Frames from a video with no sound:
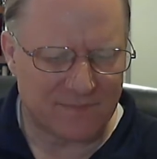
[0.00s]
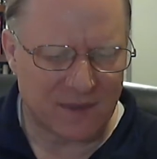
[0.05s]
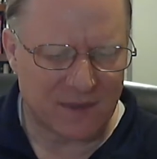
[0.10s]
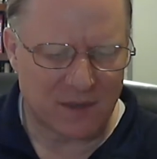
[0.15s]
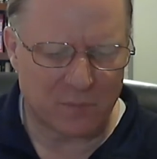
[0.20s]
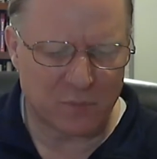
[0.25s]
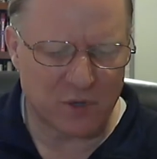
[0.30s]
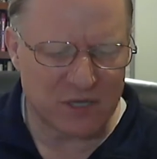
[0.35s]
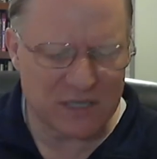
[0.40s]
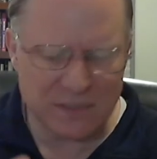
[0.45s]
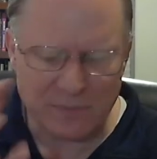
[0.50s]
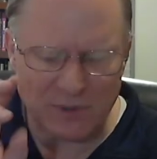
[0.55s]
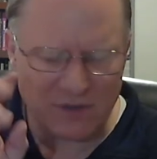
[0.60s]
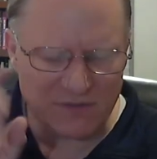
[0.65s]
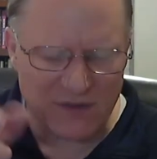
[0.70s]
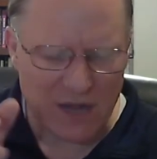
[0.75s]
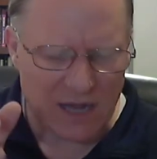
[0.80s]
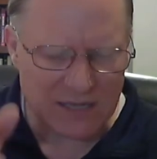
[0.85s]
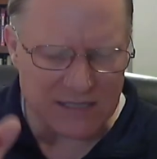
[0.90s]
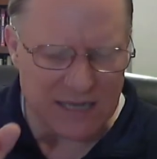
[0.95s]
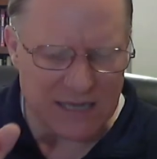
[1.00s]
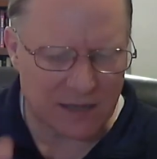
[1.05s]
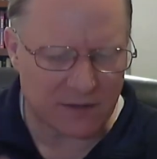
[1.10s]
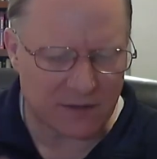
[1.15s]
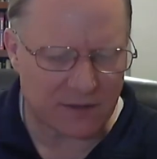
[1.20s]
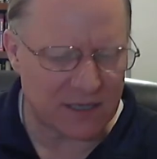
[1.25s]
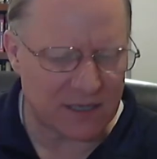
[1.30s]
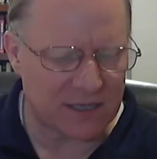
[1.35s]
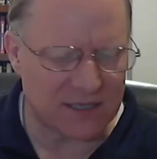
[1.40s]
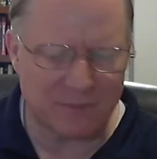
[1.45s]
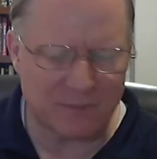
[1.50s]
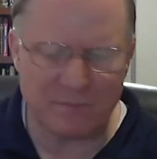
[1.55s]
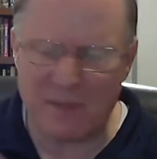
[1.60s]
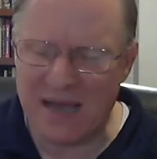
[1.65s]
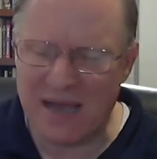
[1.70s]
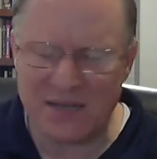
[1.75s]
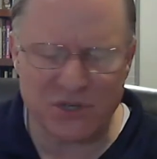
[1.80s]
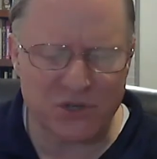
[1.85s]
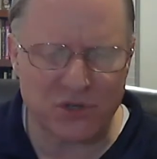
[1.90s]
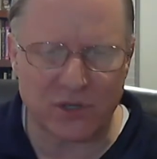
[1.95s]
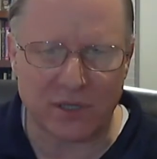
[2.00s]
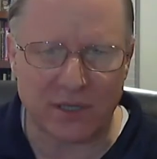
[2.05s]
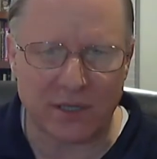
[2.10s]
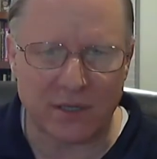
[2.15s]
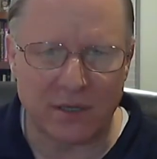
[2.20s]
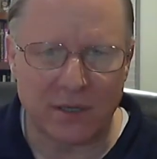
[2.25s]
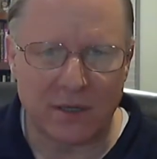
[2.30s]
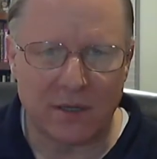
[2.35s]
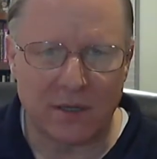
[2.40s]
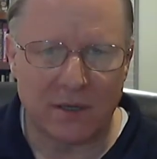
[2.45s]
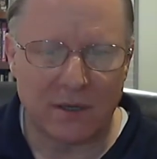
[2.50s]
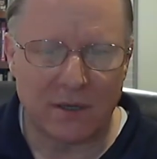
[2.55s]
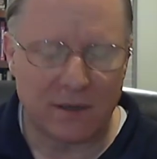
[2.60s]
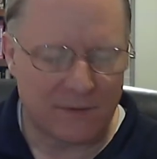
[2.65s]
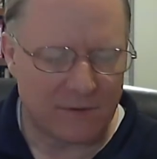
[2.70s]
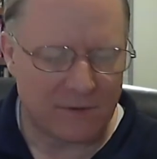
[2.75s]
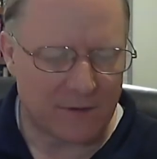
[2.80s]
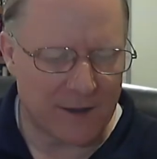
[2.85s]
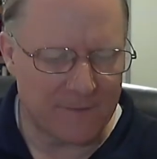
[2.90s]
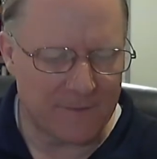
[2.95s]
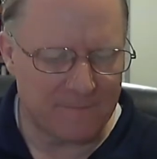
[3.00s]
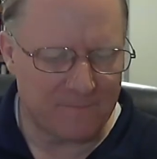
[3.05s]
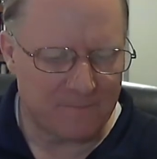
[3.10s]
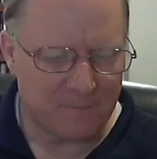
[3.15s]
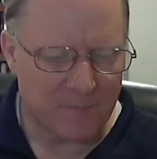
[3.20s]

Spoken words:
The principle of causality. It's a postulate, right?